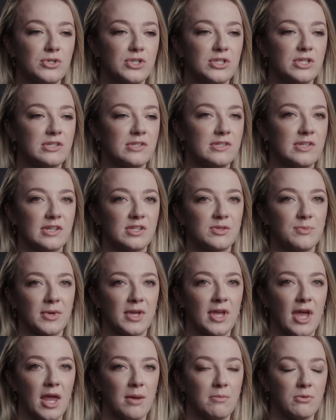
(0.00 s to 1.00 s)
Sex
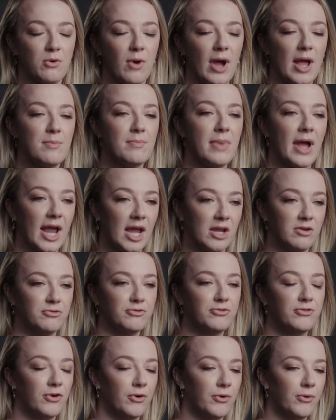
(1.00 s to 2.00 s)
became quite
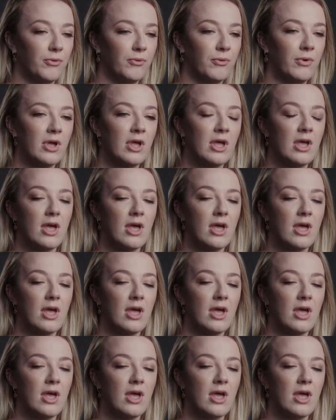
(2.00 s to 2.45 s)
painful.